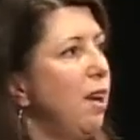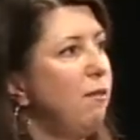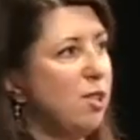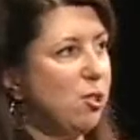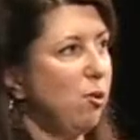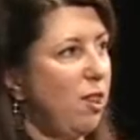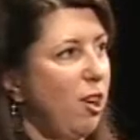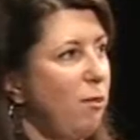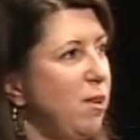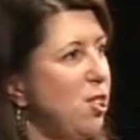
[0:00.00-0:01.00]
Physical
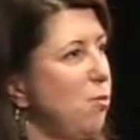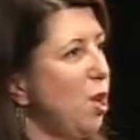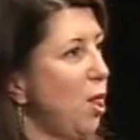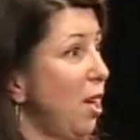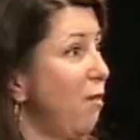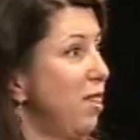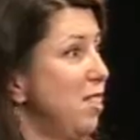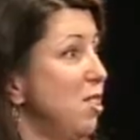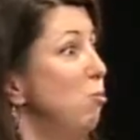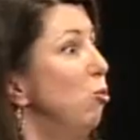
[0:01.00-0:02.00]
therapists, you want to think of us
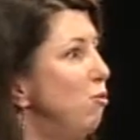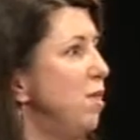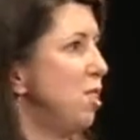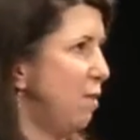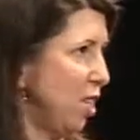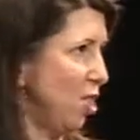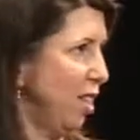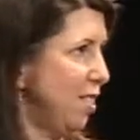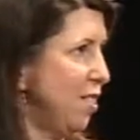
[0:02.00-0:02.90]
as movement specialists.